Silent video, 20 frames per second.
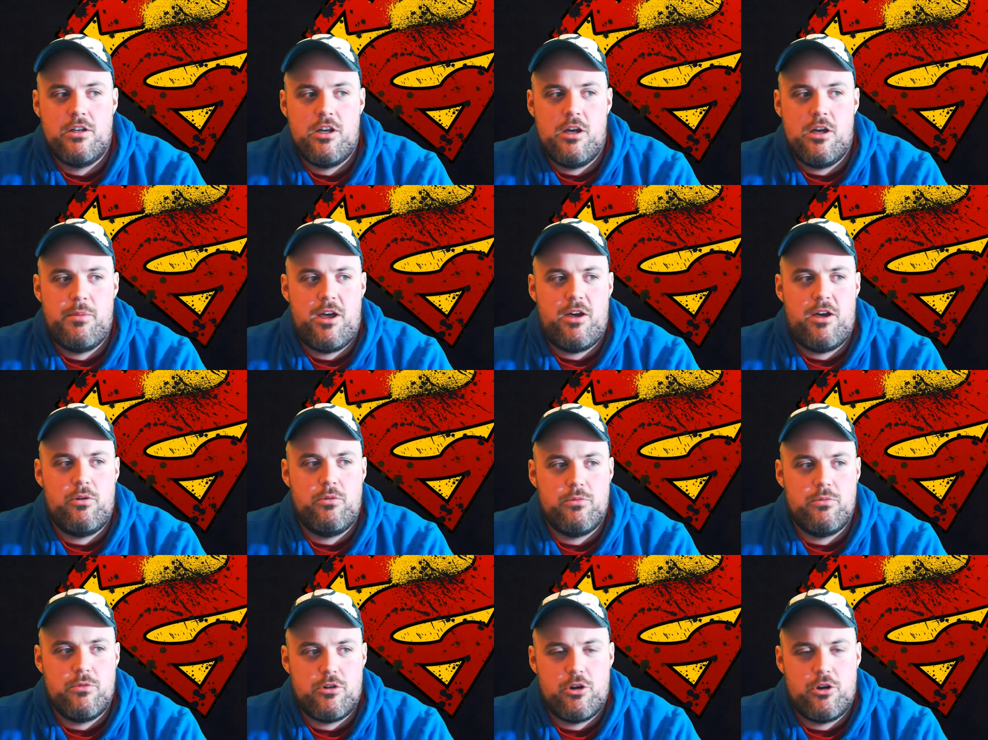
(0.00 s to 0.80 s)

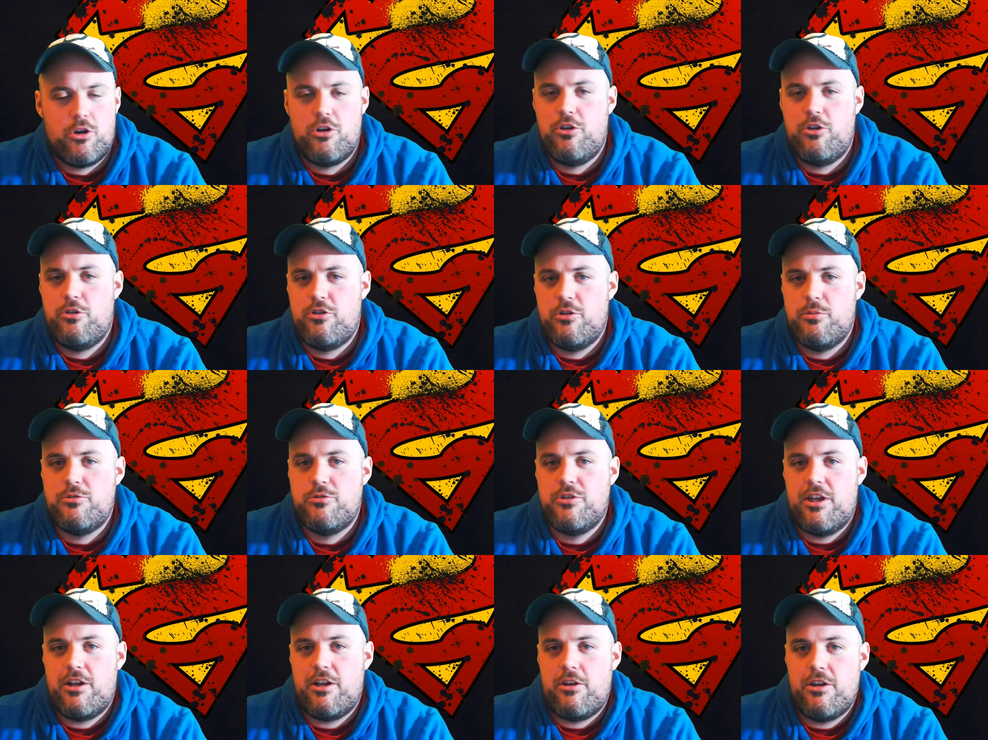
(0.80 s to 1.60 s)
about her YouTube
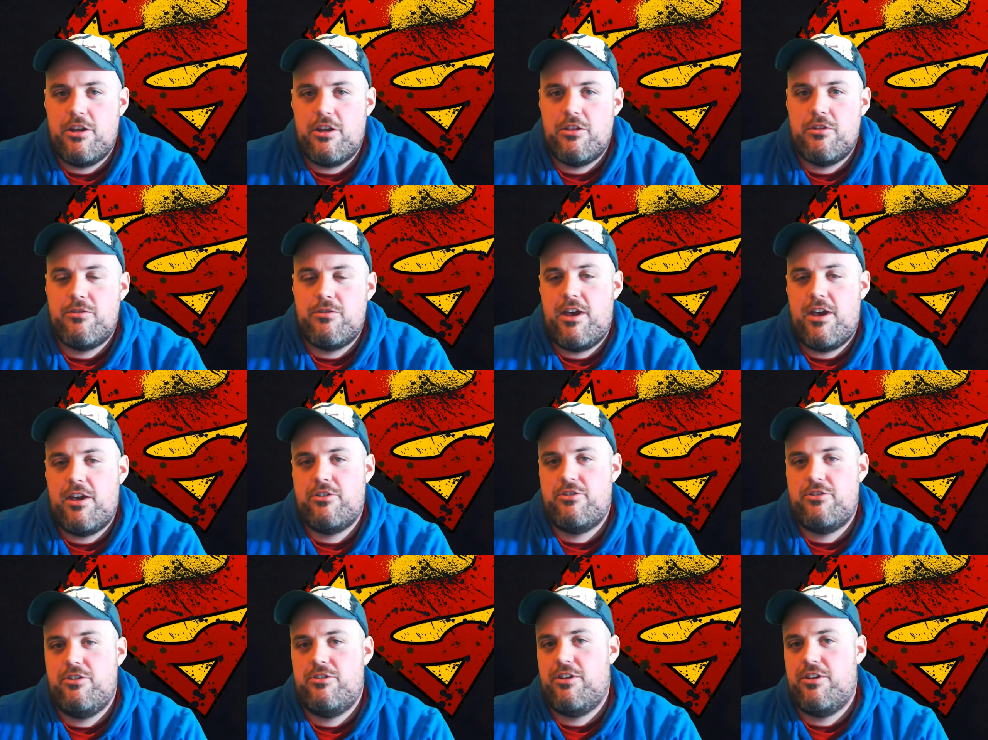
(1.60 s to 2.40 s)
channel and the fact
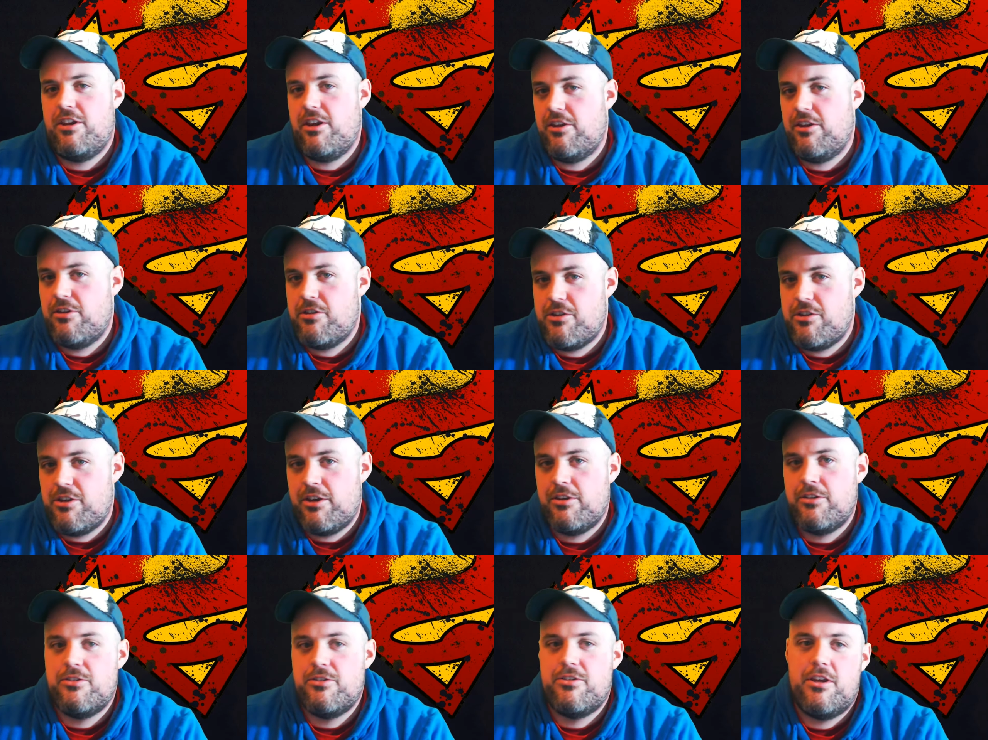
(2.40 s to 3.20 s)
she's getting into
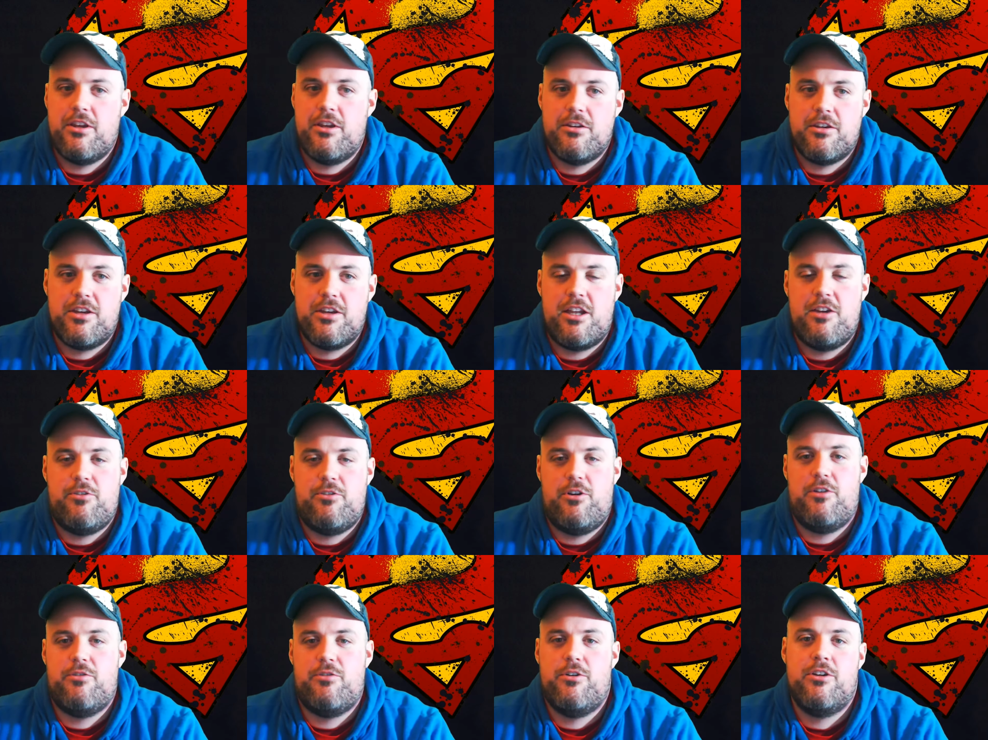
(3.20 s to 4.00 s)
things and kind of
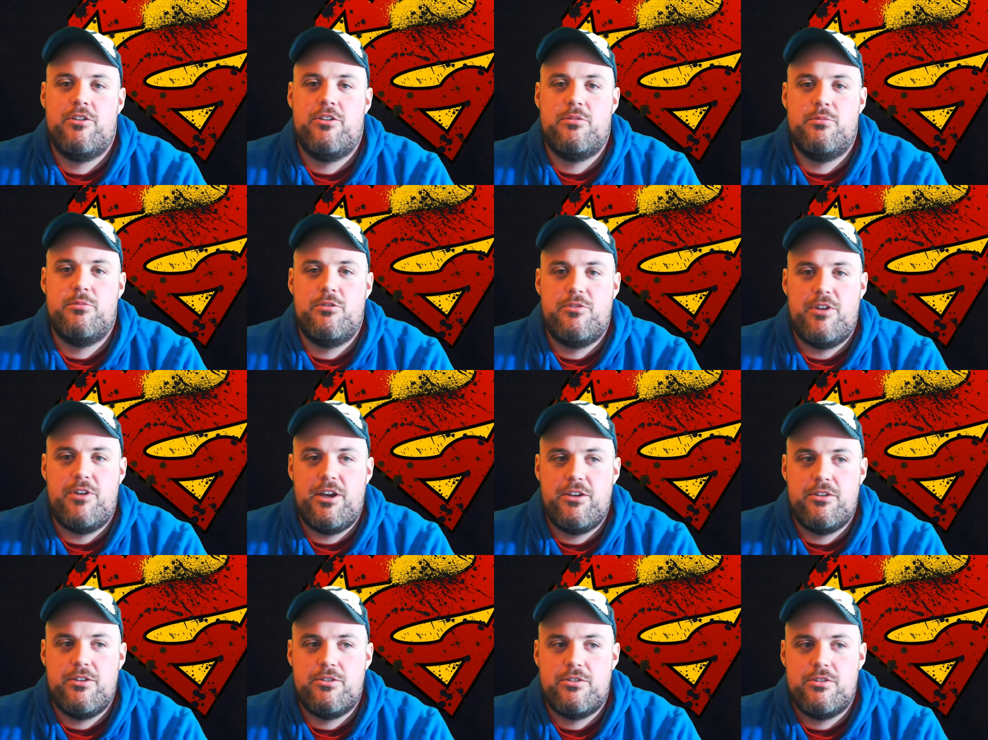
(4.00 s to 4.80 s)
offering some
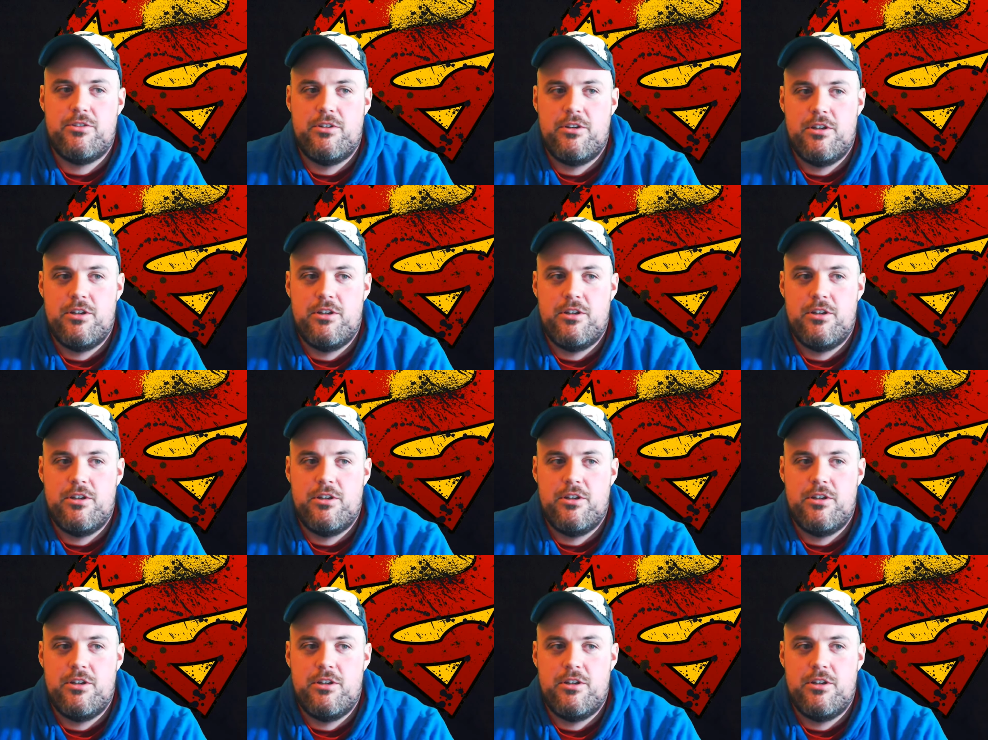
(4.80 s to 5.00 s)
advice.